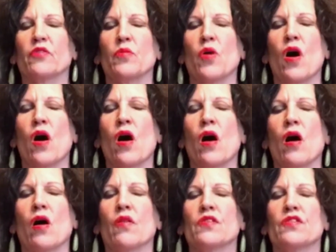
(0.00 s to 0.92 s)
from
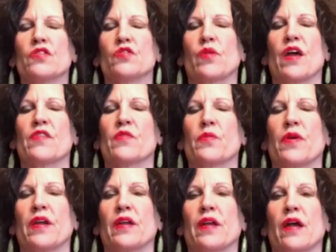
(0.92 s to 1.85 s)
all the stress
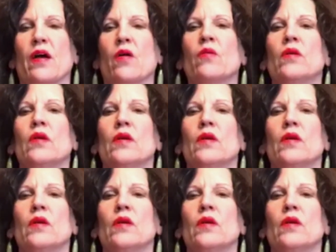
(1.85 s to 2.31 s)
right now.